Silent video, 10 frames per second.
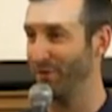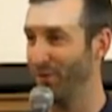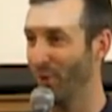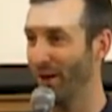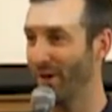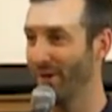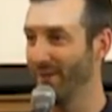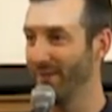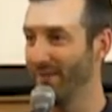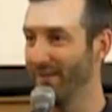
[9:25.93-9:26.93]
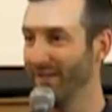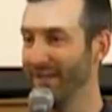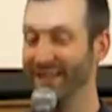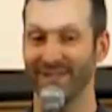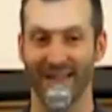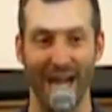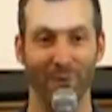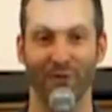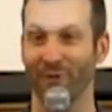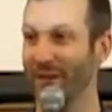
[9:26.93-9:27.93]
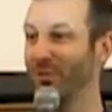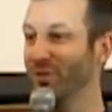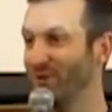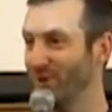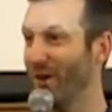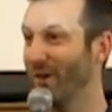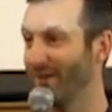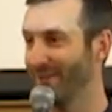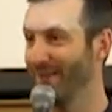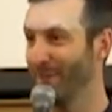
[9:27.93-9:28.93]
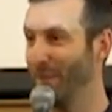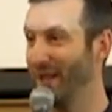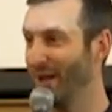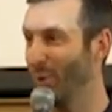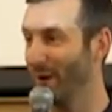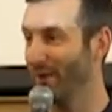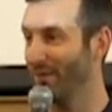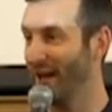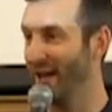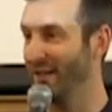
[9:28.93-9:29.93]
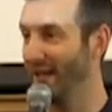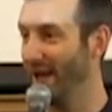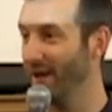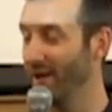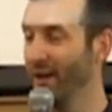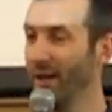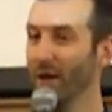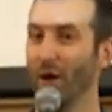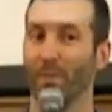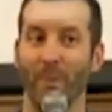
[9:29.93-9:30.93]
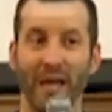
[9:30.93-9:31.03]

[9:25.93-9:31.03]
before. It's time for them to start being aware of that, yeah? And